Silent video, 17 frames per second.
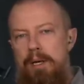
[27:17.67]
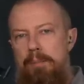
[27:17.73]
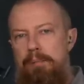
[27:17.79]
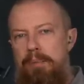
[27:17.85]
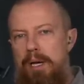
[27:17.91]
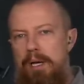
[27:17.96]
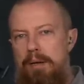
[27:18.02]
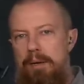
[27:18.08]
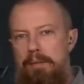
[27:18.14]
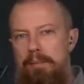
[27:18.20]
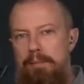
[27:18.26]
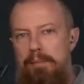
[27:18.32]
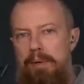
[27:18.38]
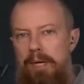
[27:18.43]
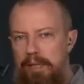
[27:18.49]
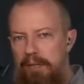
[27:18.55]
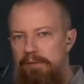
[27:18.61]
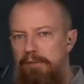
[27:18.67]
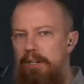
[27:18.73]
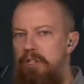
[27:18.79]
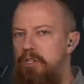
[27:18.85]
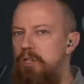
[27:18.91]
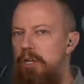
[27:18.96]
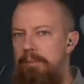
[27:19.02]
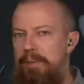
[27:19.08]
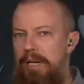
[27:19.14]
But my good friend
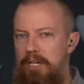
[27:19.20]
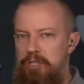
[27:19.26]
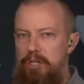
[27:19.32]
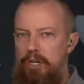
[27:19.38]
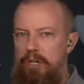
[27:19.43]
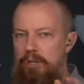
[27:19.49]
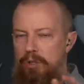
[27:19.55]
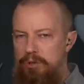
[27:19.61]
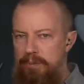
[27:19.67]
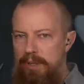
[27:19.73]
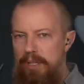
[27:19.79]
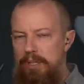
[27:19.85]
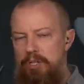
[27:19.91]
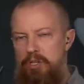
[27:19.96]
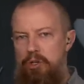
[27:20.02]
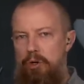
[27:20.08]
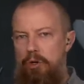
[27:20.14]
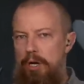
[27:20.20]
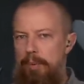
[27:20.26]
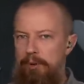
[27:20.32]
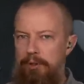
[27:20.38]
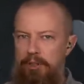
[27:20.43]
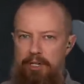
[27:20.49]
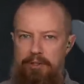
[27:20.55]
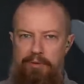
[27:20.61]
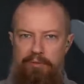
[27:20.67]
Sean Bagshaw, who's been on the show a couple
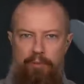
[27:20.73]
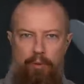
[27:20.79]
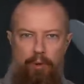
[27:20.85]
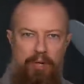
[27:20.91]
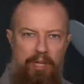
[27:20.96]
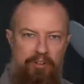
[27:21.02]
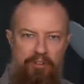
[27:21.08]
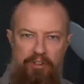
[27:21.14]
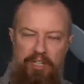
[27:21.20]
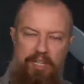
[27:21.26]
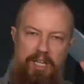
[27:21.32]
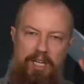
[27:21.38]
times before, is an